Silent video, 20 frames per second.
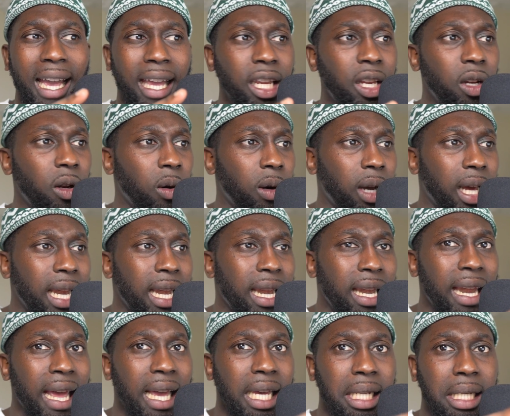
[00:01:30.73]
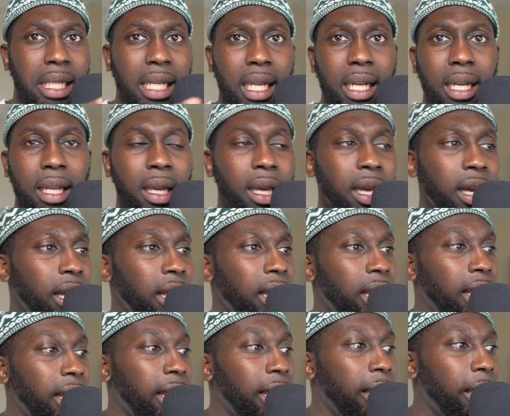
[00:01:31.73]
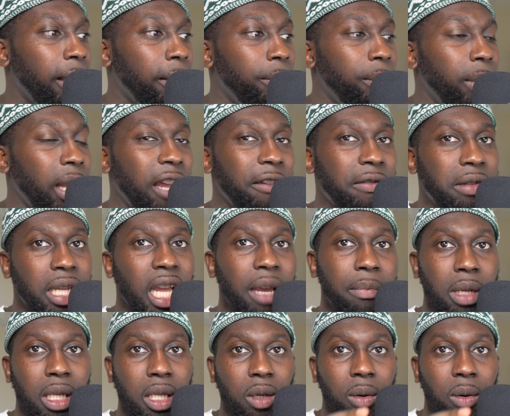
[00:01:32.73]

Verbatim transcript: you know, a nested um, if statement.